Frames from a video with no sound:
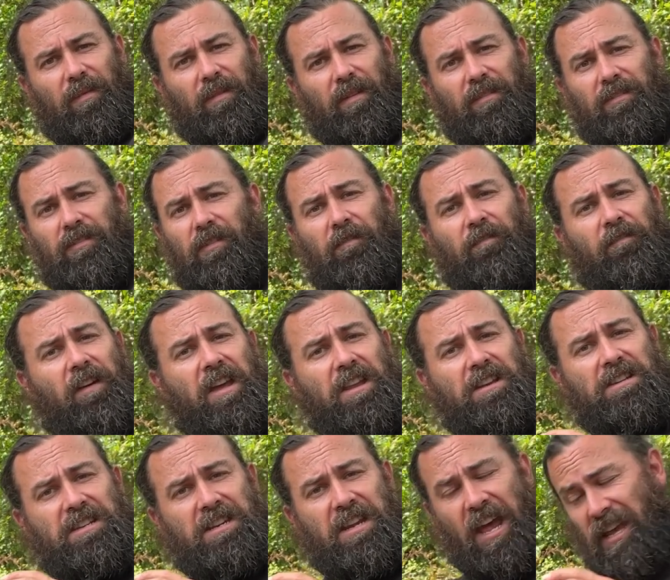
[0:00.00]
It's a
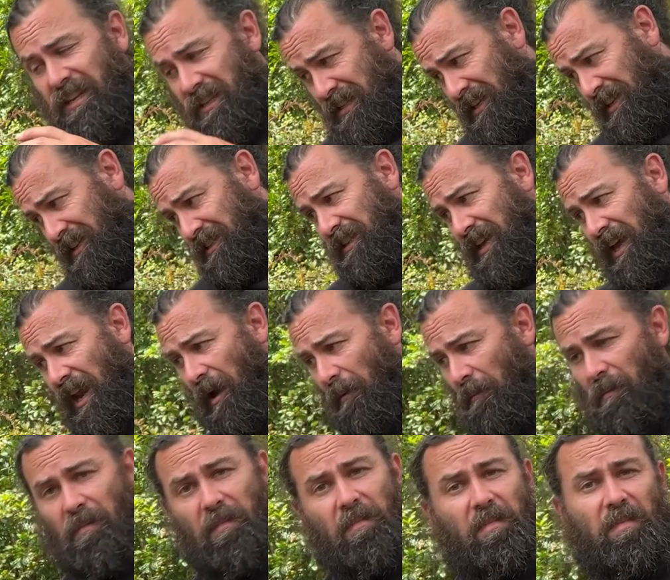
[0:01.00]
fantastic setup,
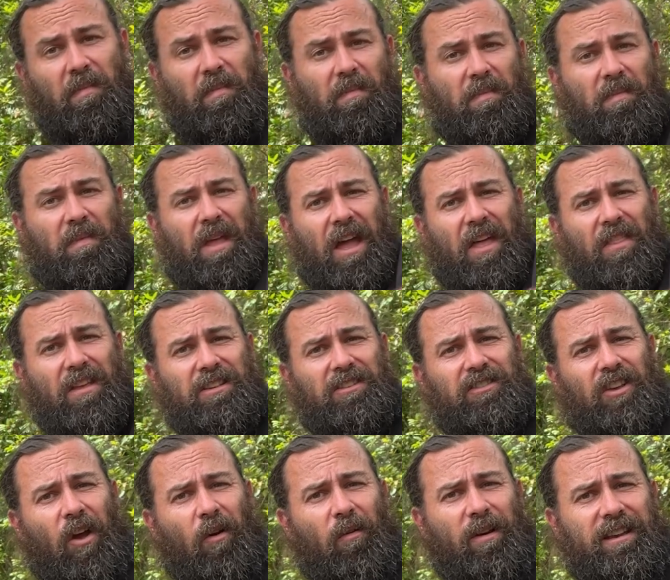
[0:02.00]
and they're
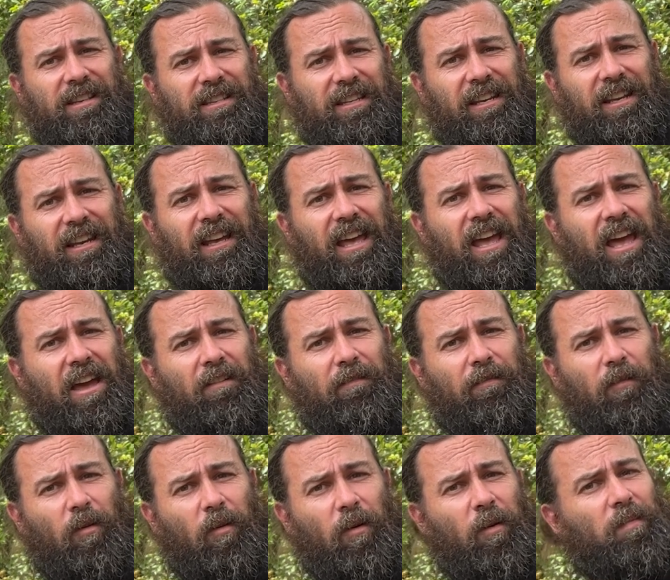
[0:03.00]
so easy to care
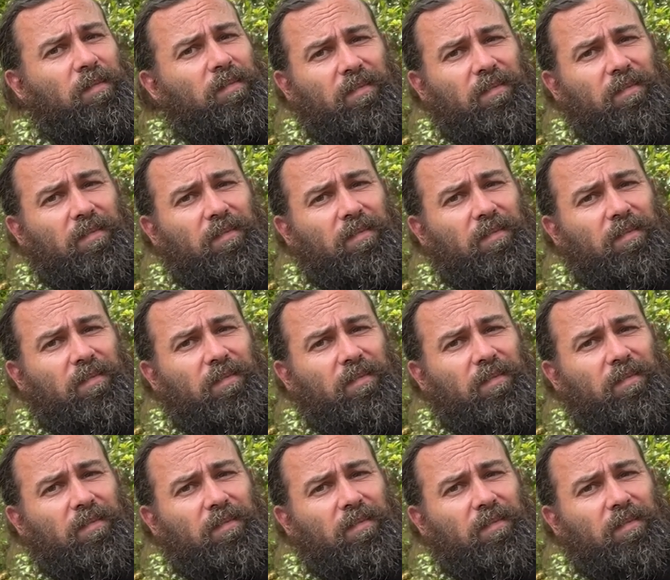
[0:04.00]
for.